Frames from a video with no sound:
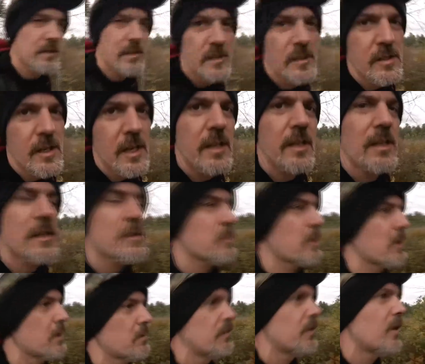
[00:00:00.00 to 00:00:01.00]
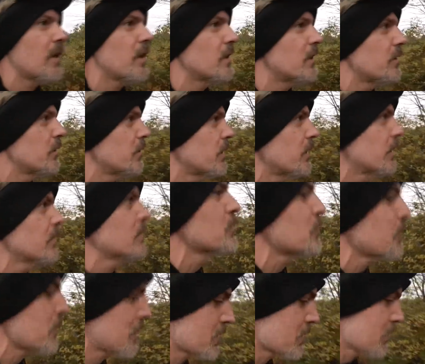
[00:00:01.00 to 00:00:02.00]
this kind of is my Fall in New England
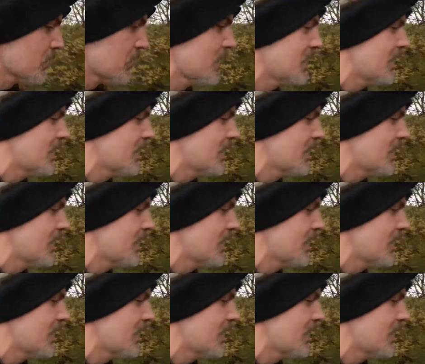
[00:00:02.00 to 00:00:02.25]
special.